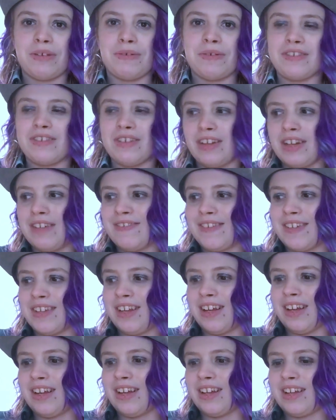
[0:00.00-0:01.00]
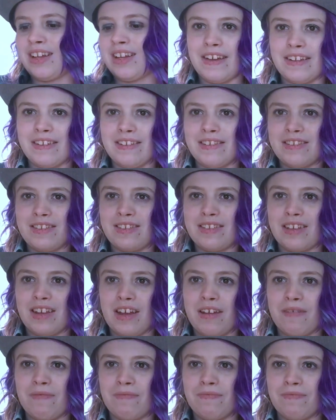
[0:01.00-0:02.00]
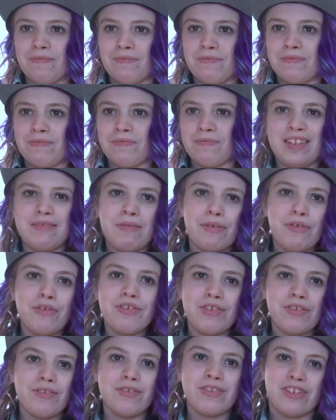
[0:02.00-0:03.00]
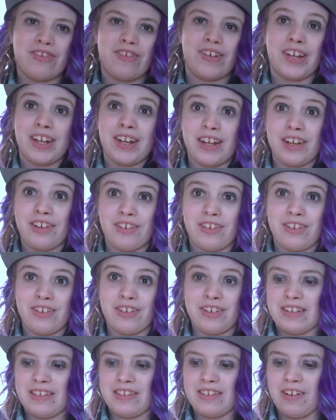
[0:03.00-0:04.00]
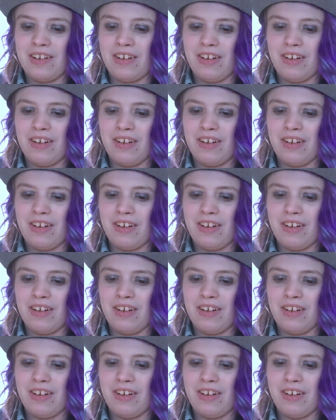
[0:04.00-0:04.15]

so it's not even like it's emotional dysregulation. It's